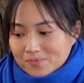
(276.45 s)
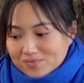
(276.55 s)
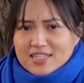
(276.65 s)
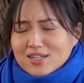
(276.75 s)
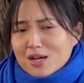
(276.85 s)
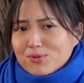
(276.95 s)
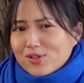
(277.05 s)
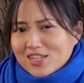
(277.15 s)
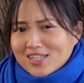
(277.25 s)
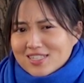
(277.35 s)
There's a couple of
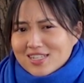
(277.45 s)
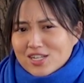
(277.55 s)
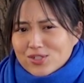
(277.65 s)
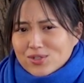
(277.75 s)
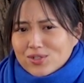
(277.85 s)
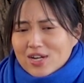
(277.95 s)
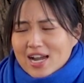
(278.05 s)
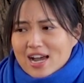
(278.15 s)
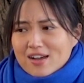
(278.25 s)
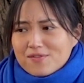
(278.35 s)
things that I do. I
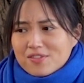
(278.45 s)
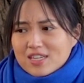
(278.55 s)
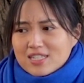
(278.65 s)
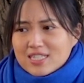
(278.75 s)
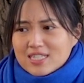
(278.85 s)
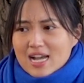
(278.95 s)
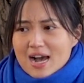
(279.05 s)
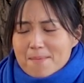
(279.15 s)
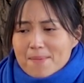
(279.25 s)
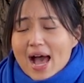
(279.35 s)
have this
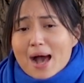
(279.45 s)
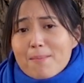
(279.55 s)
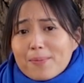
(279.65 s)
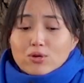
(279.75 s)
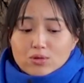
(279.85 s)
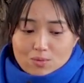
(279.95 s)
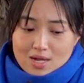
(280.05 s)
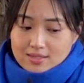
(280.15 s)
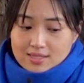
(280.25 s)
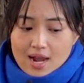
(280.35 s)
app called
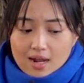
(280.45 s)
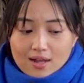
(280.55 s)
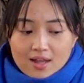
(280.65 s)
OneSec.